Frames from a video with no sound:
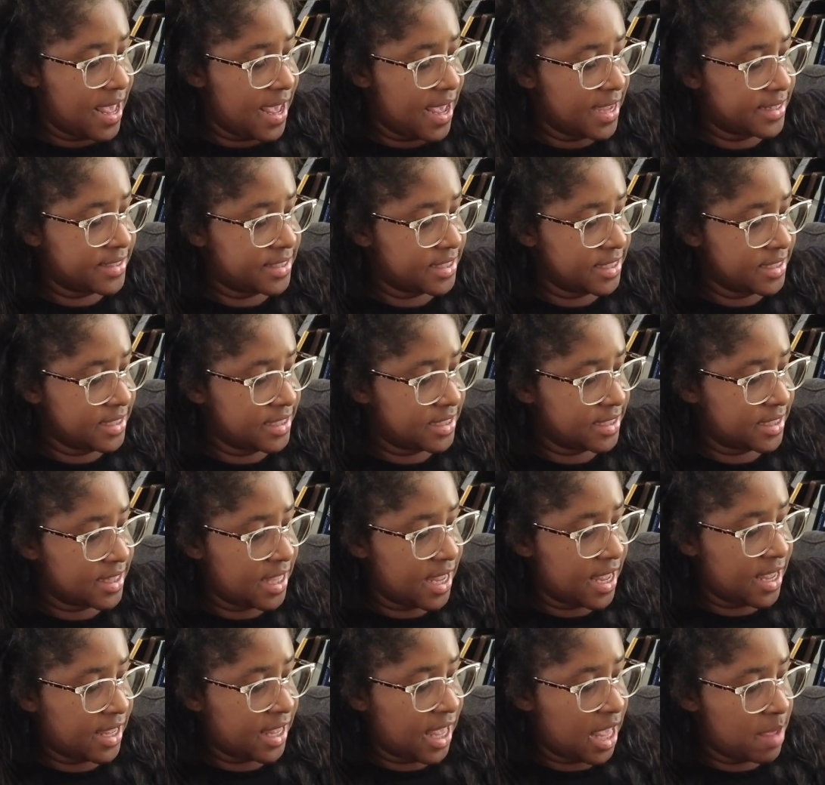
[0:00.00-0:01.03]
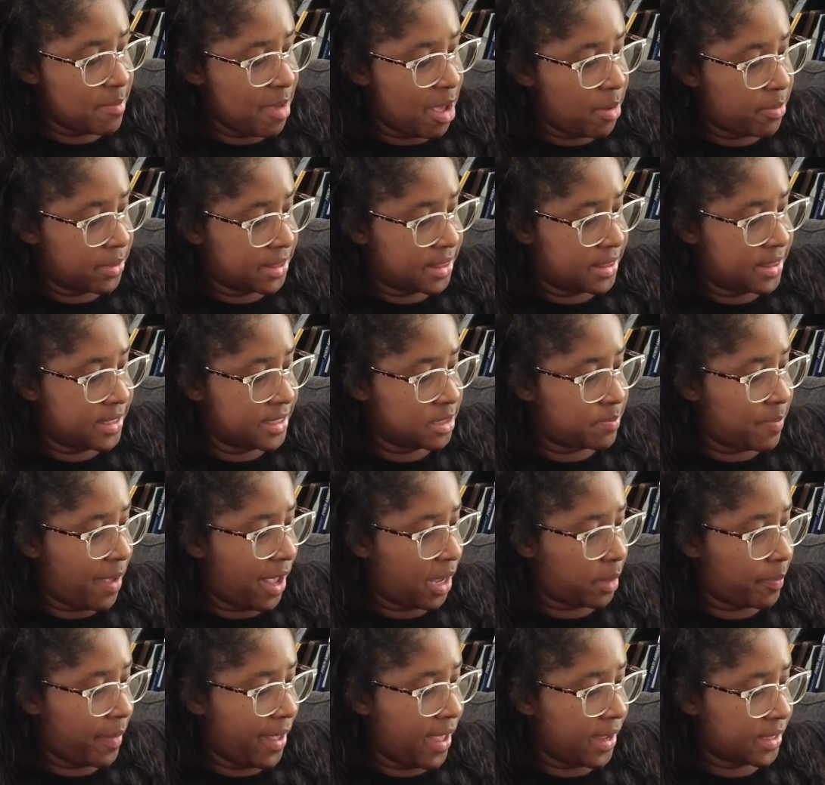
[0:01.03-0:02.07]
And since they came out with this
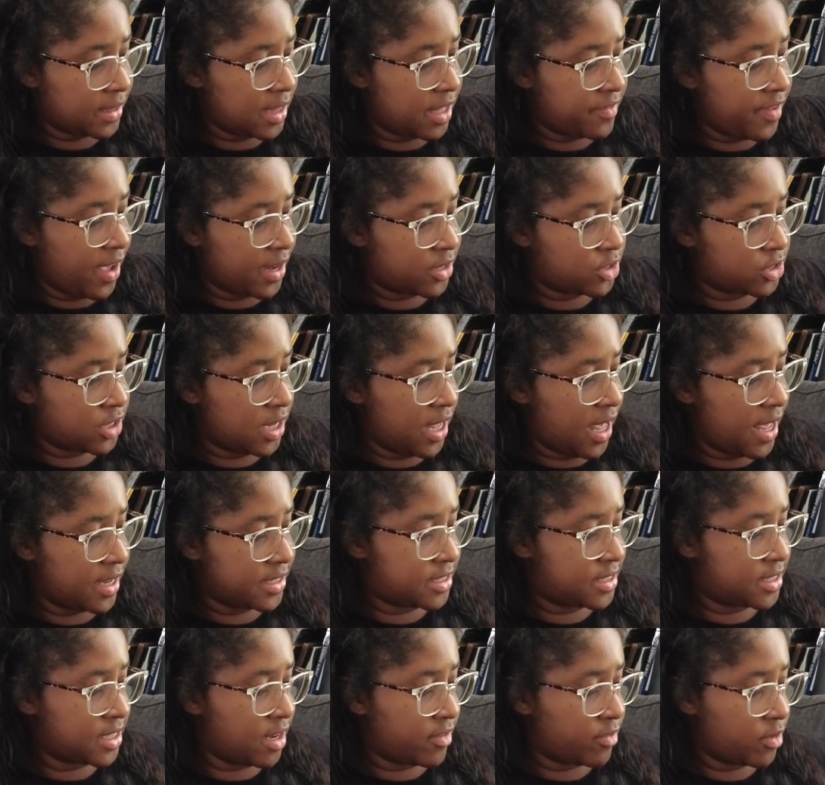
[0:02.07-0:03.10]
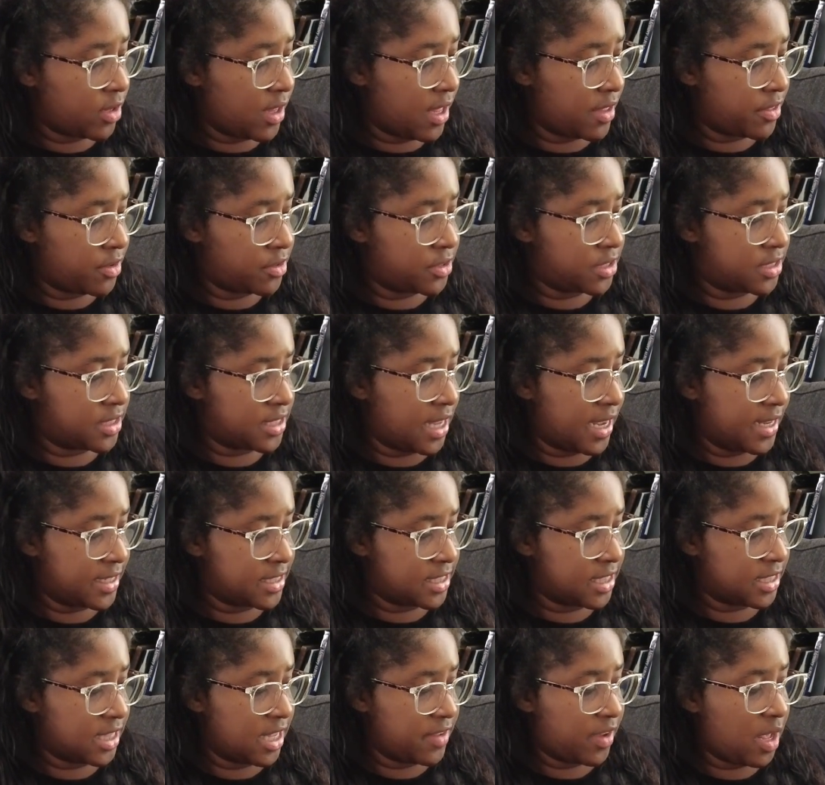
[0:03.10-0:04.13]
backpack, they've actually had several other designs
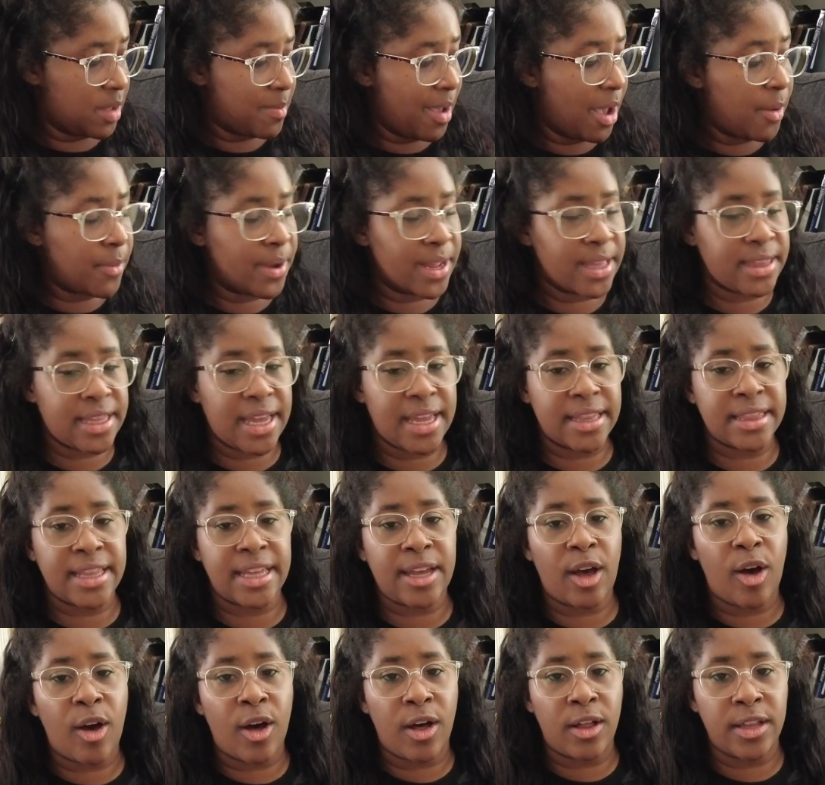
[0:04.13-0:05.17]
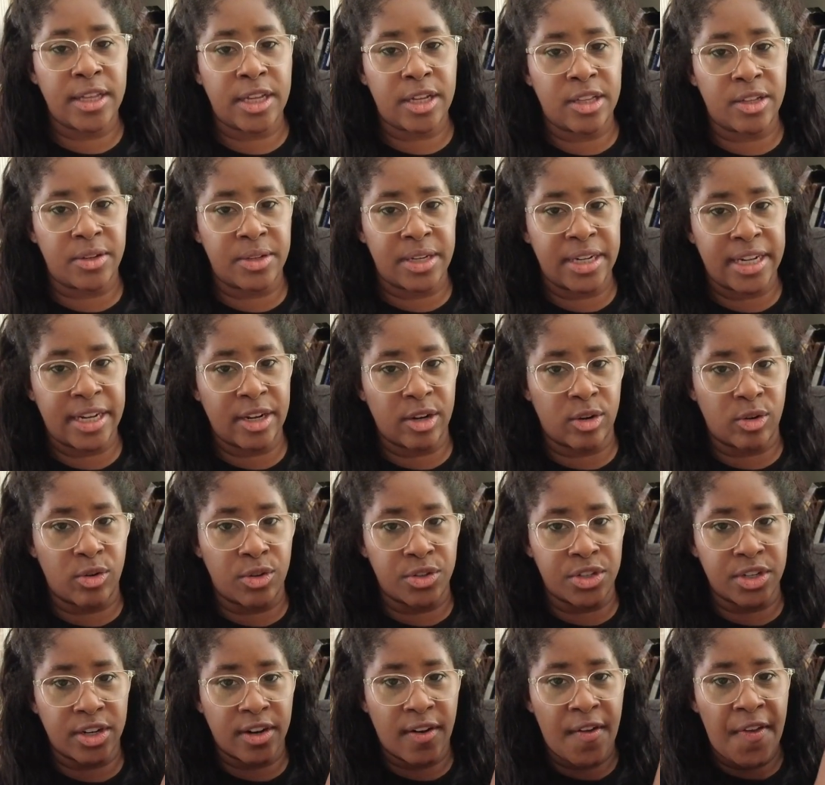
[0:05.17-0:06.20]
that they've come out with, and they all include an ear
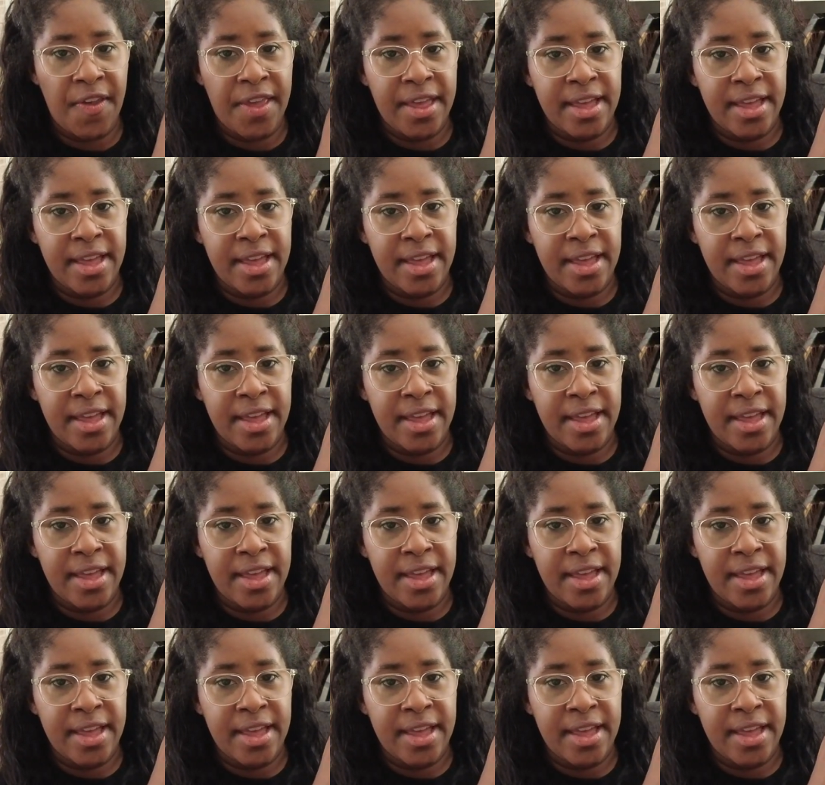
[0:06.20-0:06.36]
holder.